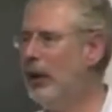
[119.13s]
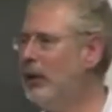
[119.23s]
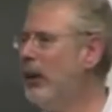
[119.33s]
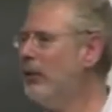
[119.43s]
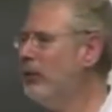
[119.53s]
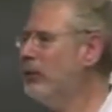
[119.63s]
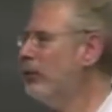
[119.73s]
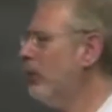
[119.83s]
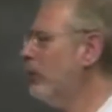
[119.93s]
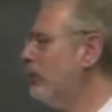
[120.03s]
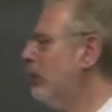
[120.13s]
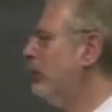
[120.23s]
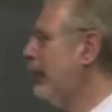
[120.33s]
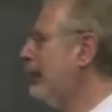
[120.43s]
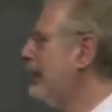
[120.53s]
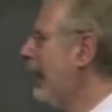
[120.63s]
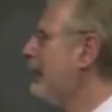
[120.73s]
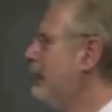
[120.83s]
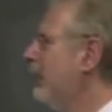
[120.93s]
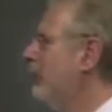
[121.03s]
and others who almost did the
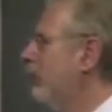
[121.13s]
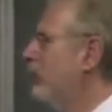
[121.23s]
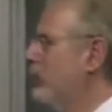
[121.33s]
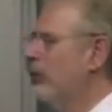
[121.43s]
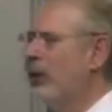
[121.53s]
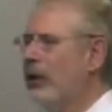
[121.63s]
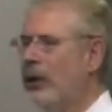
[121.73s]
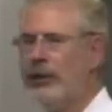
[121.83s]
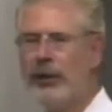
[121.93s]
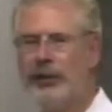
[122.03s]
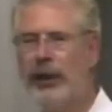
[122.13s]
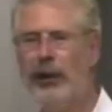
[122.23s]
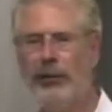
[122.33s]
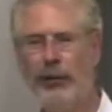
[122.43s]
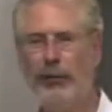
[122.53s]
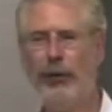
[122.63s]
exact same rules are selling off their